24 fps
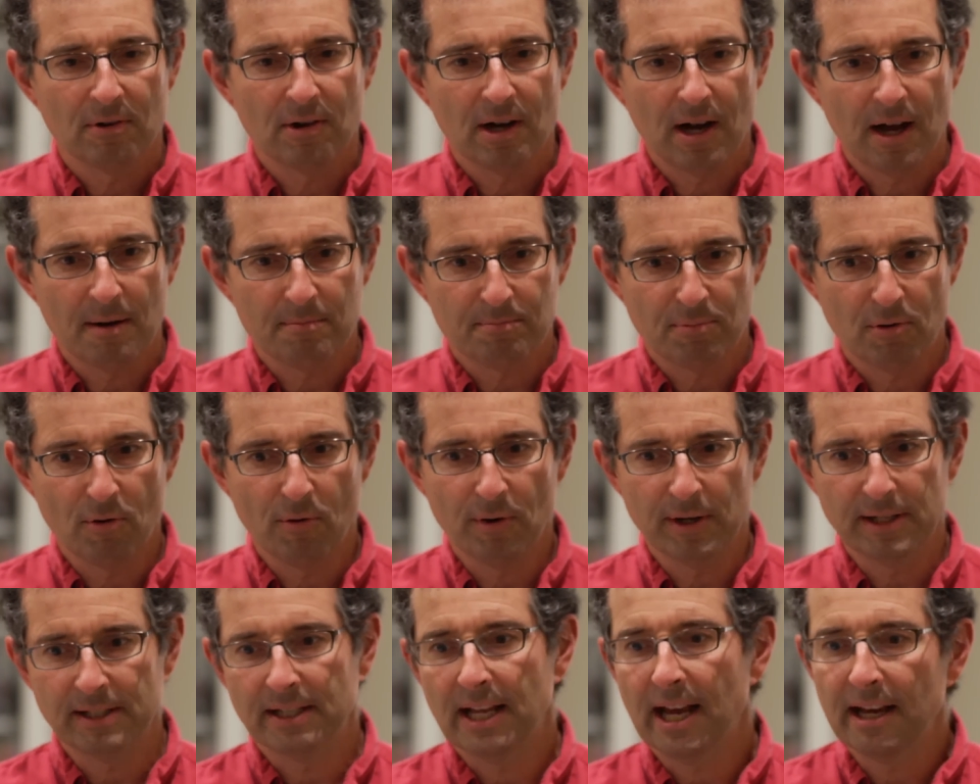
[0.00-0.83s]
a
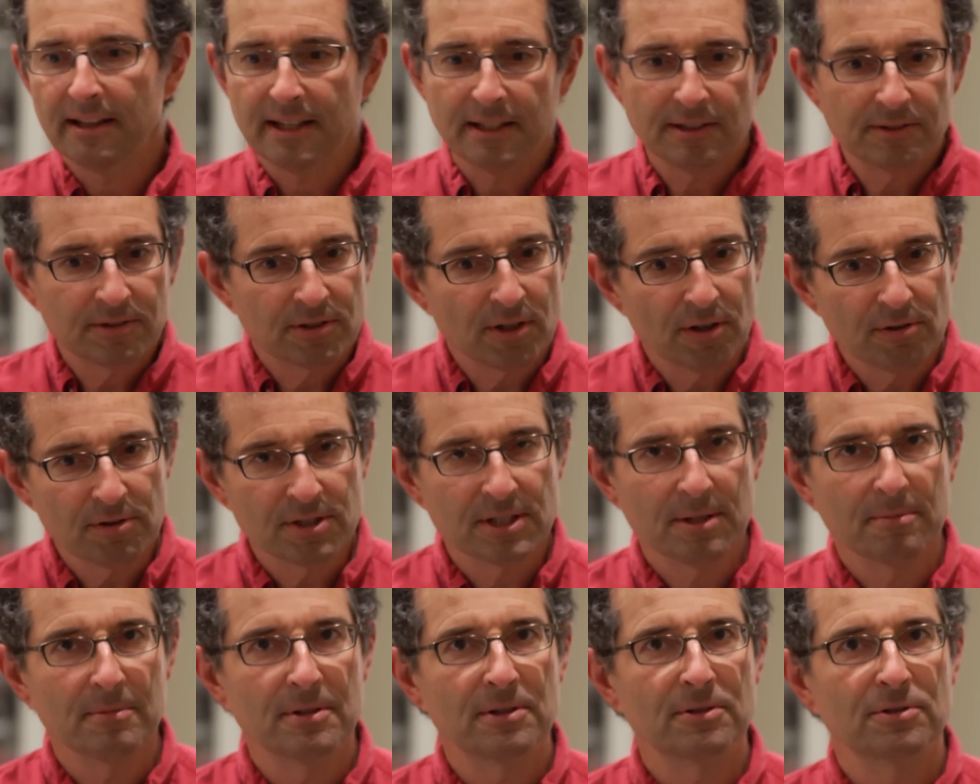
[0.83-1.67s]
point, how they
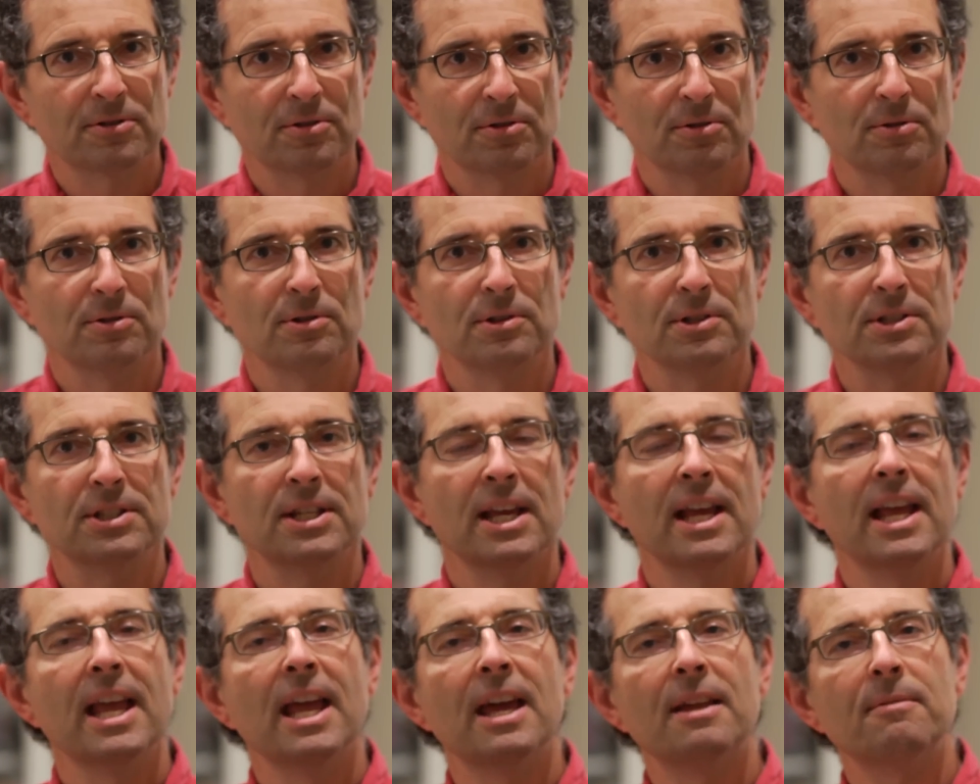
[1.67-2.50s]
chose some of their tools
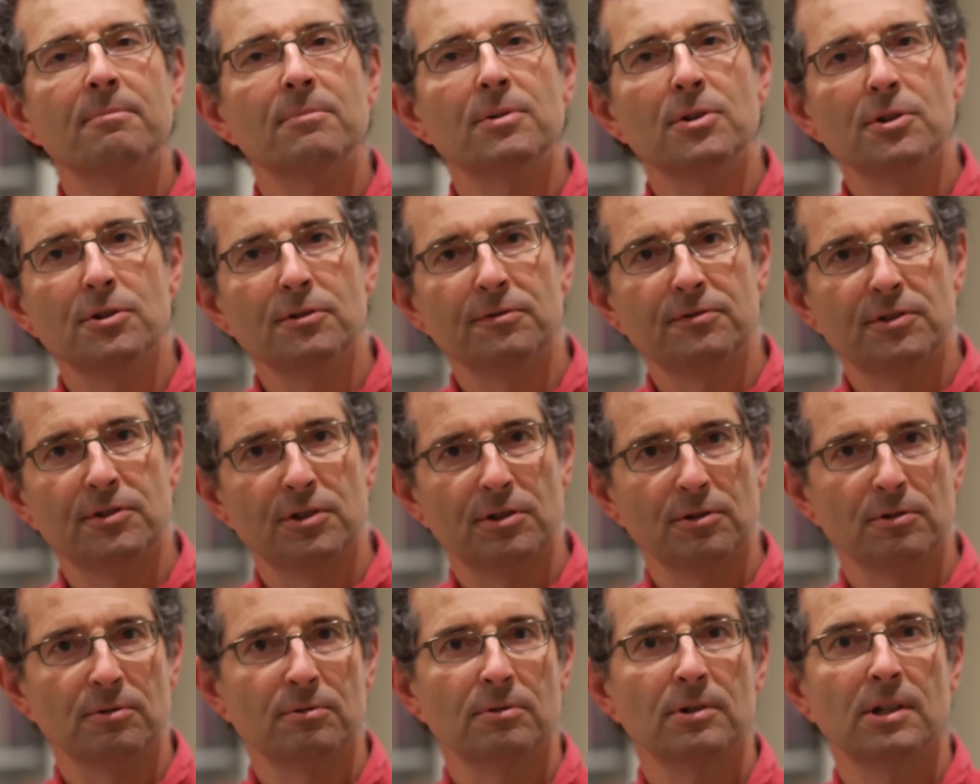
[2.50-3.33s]
and moved
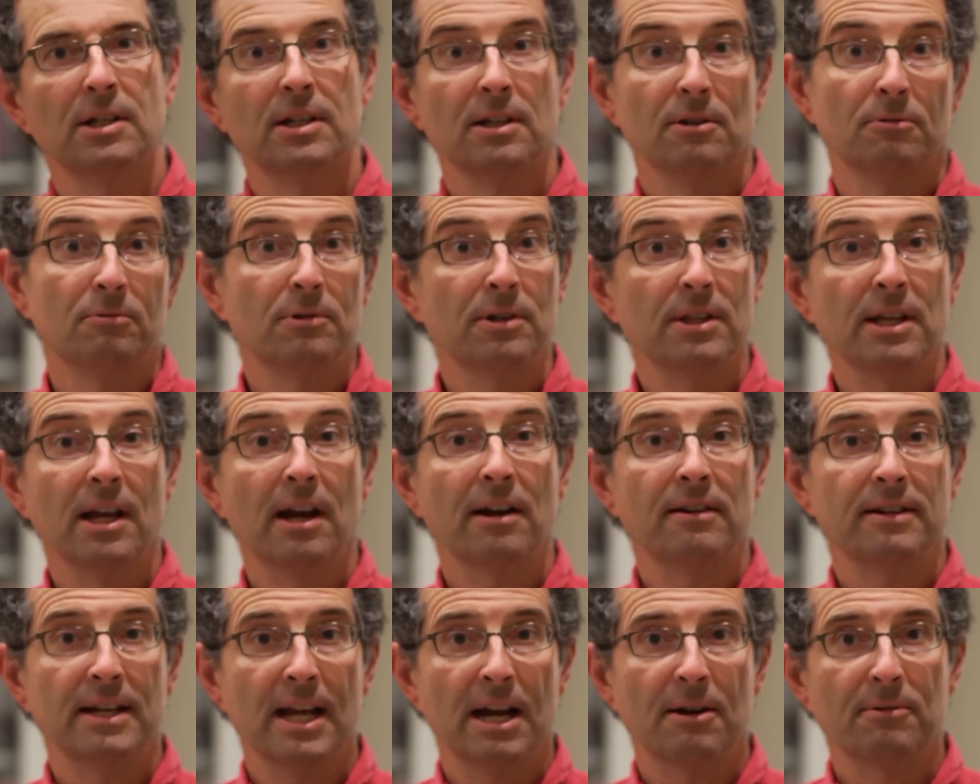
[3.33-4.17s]
to where they
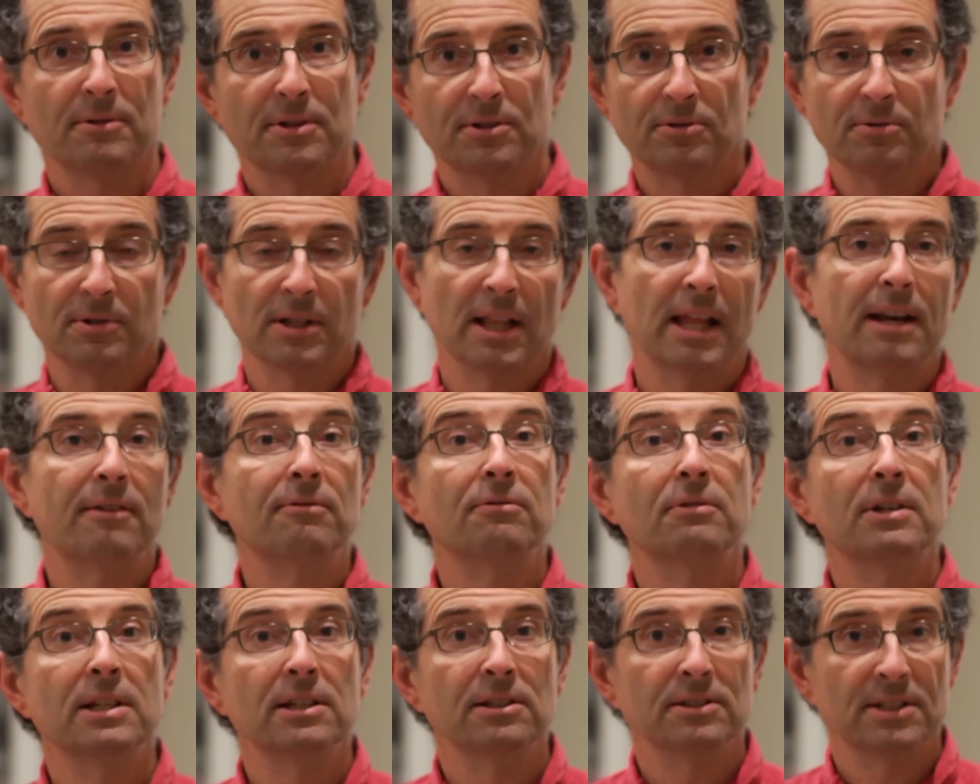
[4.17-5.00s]
are now, where they're doing a lot of
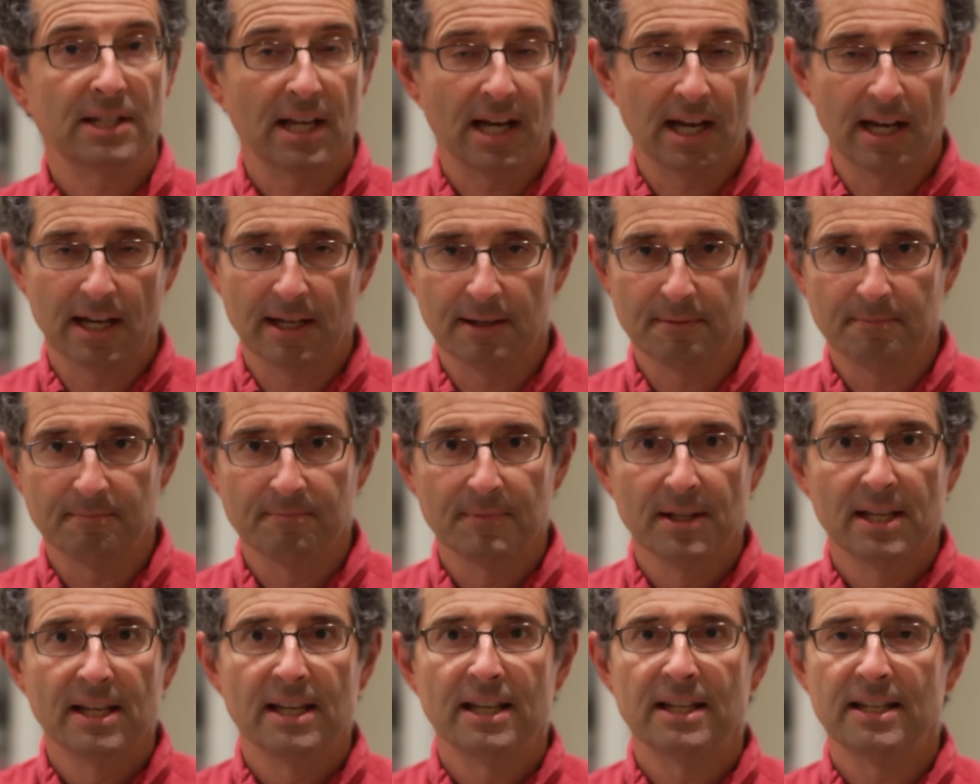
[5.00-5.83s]
real-time
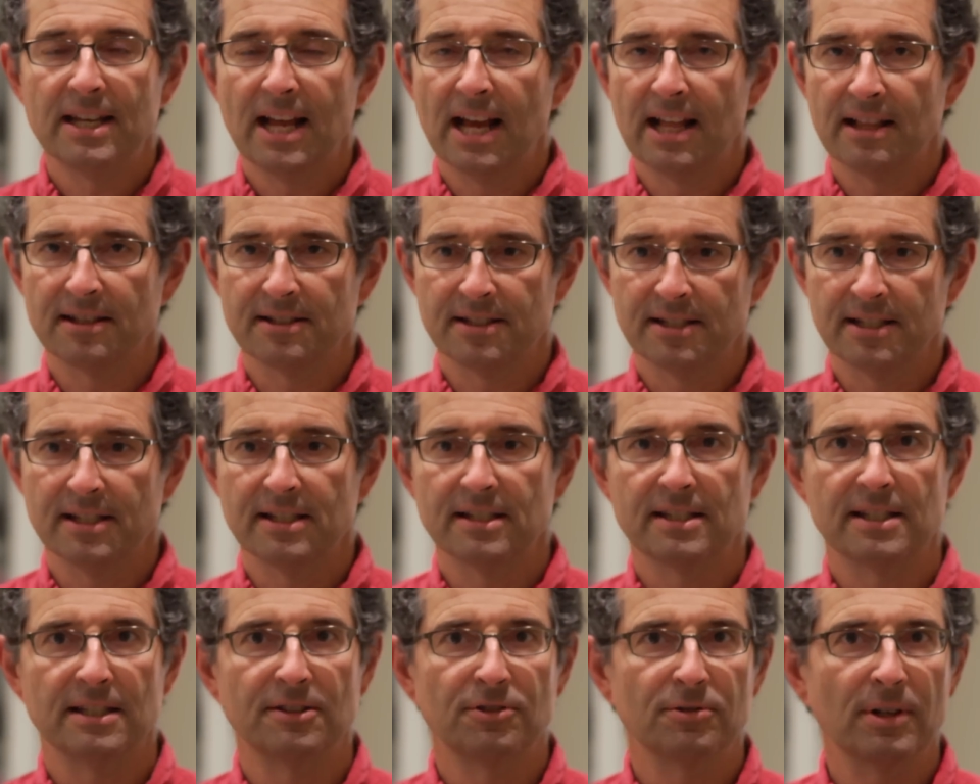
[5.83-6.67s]

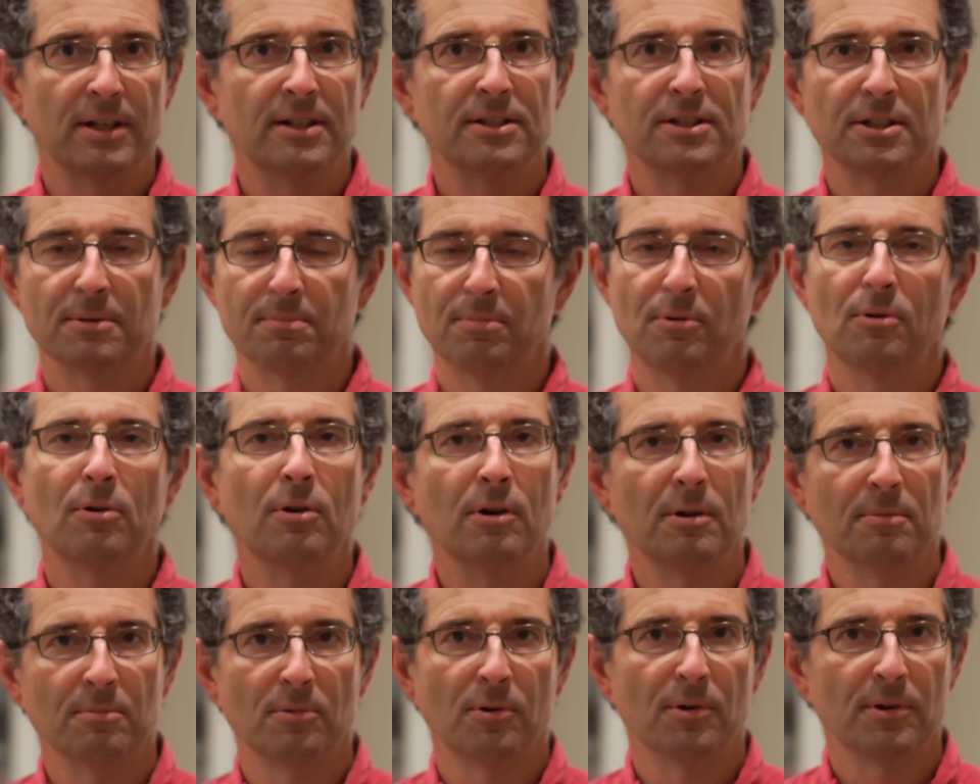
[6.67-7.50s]
analysis and trying to
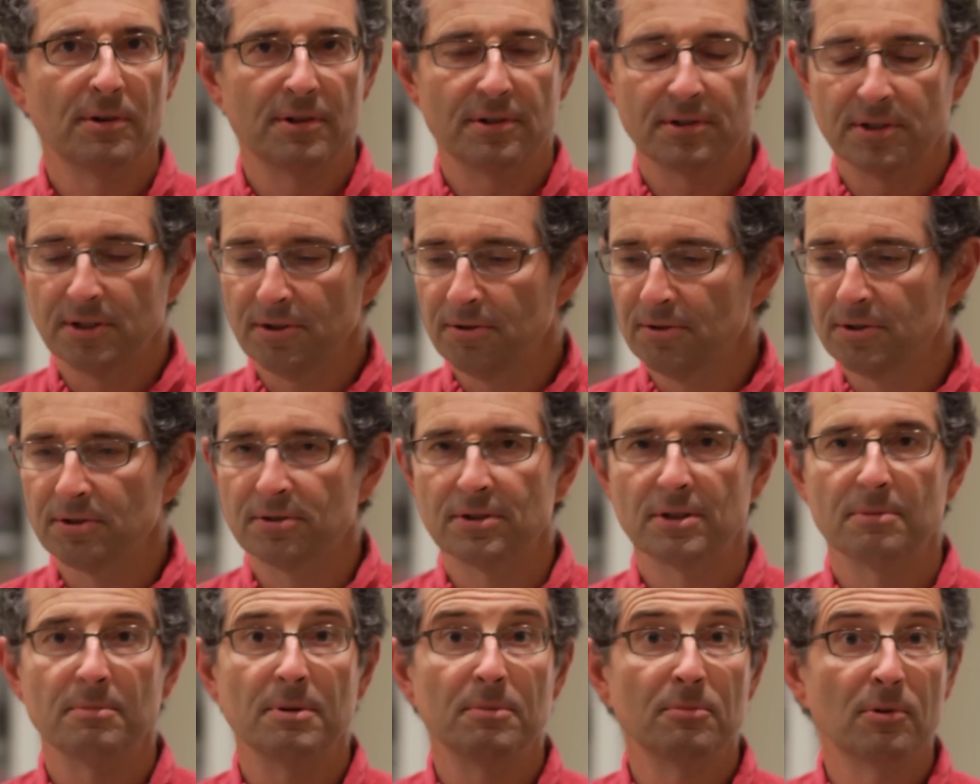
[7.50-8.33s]
support more of their
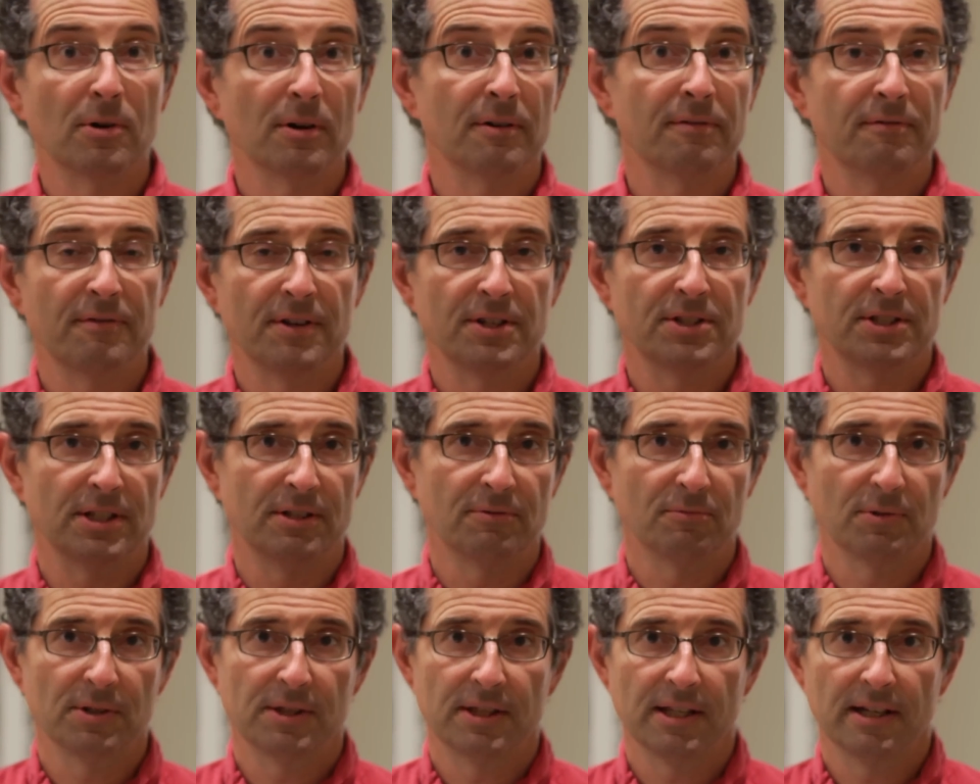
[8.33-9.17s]
users and be more
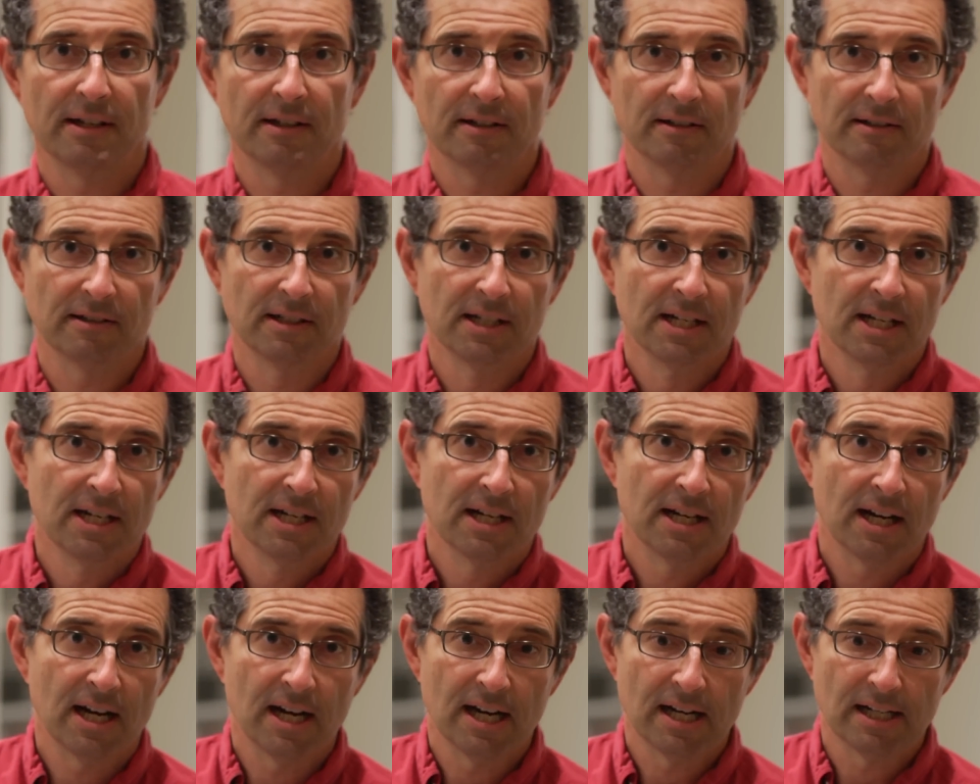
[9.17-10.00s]
efficient with their
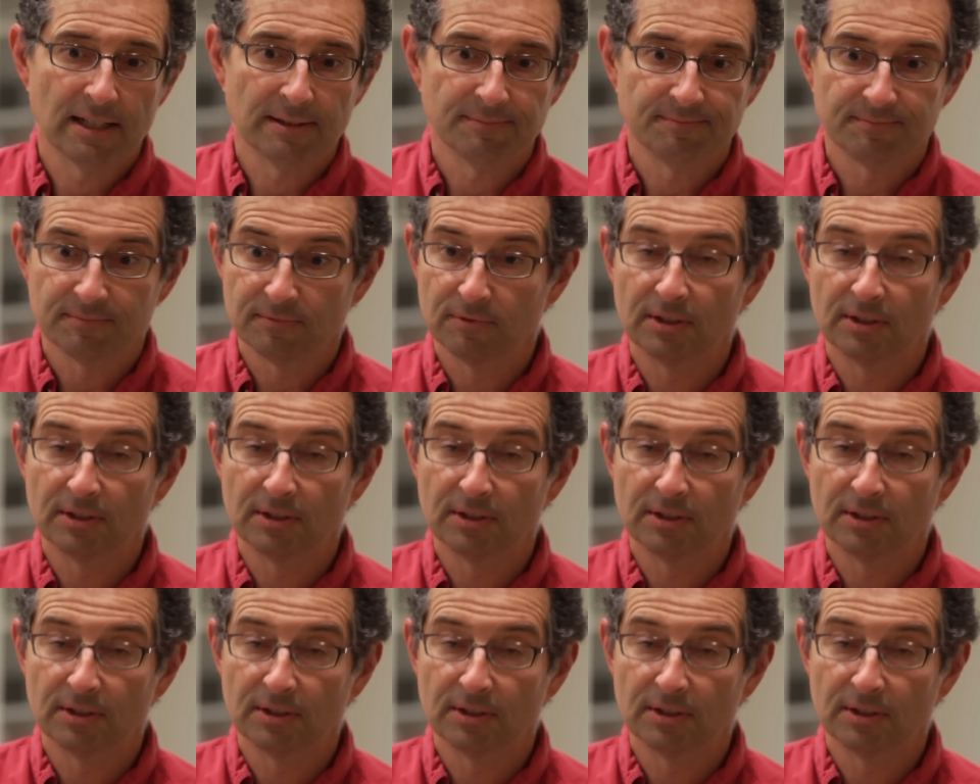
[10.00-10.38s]
uh,